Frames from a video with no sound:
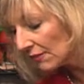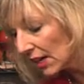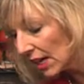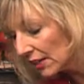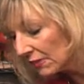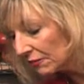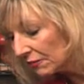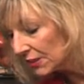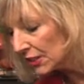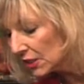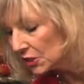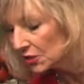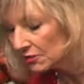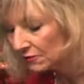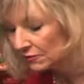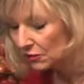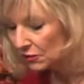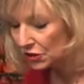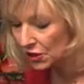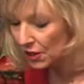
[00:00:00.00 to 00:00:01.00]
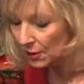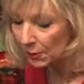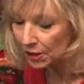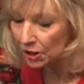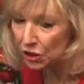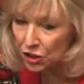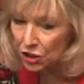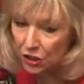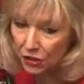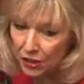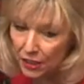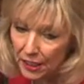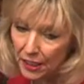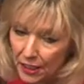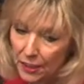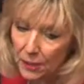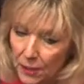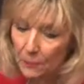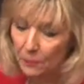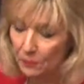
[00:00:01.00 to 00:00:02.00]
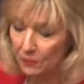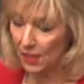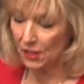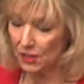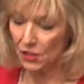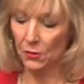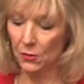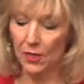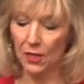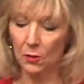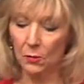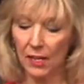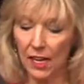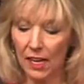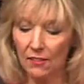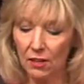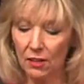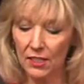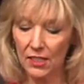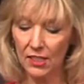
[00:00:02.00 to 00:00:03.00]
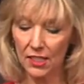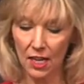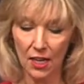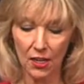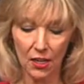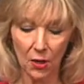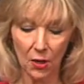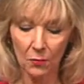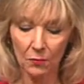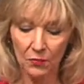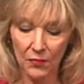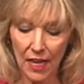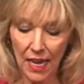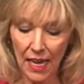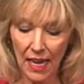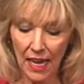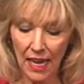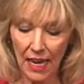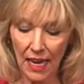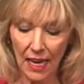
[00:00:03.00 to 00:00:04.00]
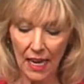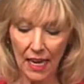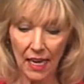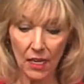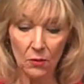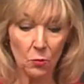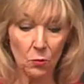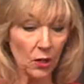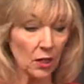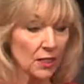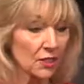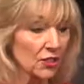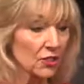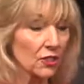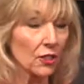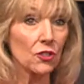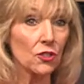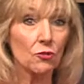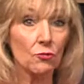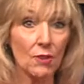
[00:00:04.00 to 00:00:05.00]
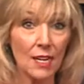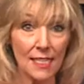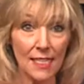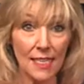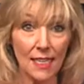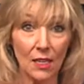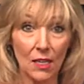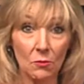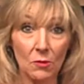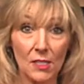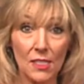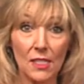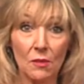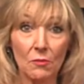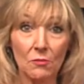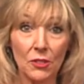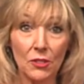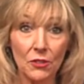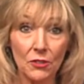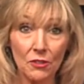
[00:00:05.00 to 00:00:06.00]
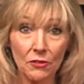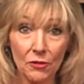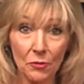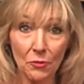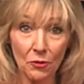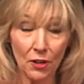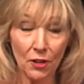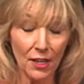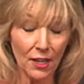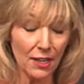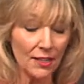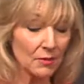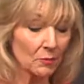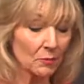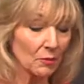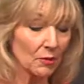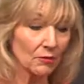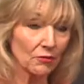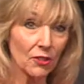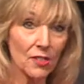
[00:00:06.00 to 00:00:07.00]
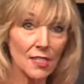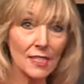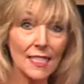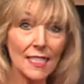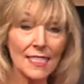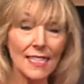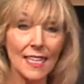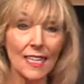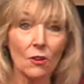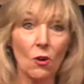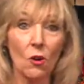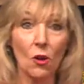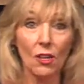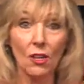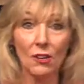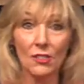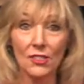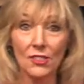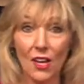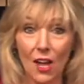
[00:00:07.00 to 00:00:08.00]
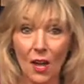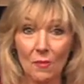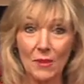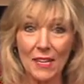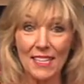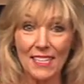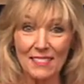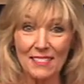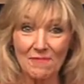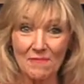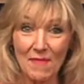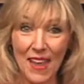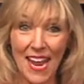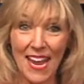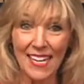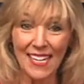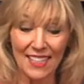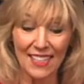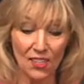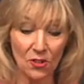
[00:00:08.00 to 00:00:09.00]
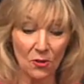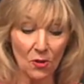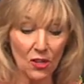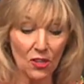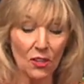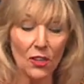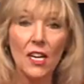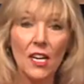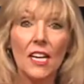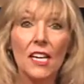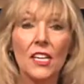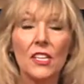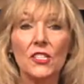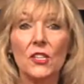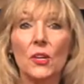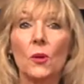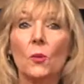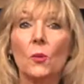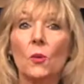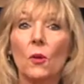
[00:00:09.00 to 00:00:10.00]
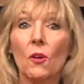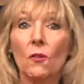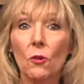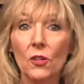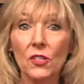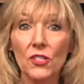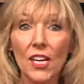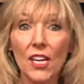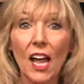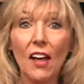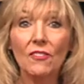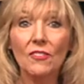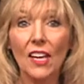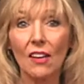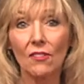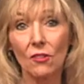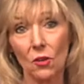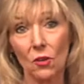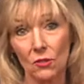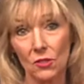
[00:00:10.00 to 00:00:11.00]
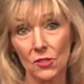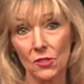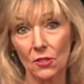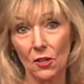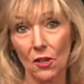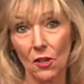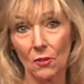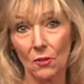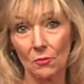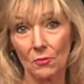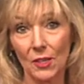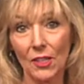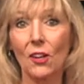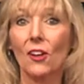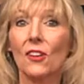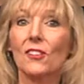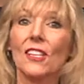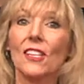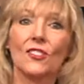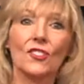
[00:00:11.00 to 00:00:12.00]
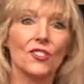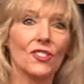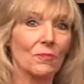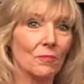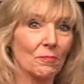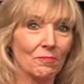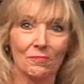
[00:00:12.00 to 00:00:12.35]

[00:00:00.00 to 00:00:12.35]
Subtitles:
got a finished version I'm going to show you here. So here we have our taco, and we're going to start dressing it with some beautiful products. First, let's get all our toppings made and in order. So, of course, you have to have coleslaw because that's just